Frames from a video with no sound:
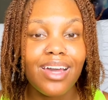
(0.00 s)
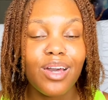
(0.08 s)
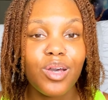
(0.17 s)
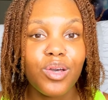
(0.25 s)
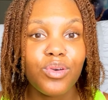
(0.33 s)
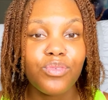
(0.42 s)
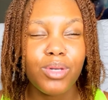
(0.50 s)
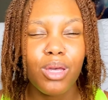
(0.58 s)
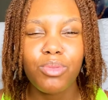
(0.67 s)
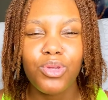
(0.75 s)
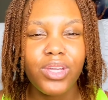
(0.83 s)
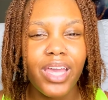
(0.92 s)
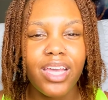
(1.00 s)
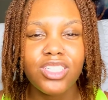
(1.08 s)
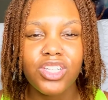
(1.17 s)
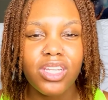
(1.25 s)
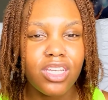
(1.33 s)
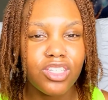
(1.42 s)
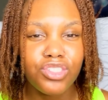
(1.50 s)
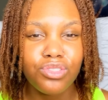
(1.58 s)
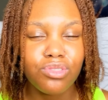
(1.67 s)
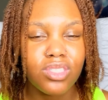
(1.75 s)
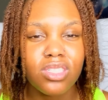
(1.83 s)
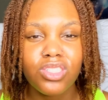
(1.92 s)
of communication
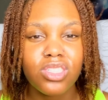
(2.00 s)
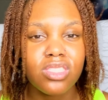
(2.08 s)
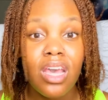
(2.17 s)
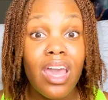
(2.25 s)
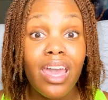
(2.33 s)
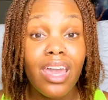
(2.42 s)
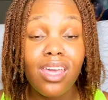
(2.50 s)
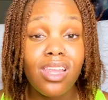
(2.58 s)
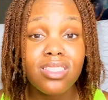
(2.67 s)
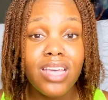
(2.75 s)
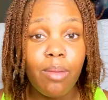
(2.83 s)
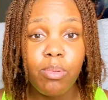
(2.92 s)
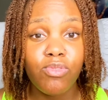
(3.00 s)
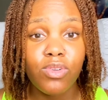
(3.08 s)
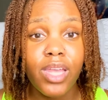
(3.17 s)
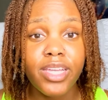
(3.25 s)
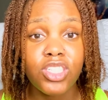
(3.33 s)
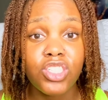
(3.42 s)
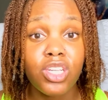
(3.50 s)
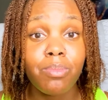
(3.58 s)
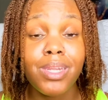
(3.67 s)
issues in just any type of relationship.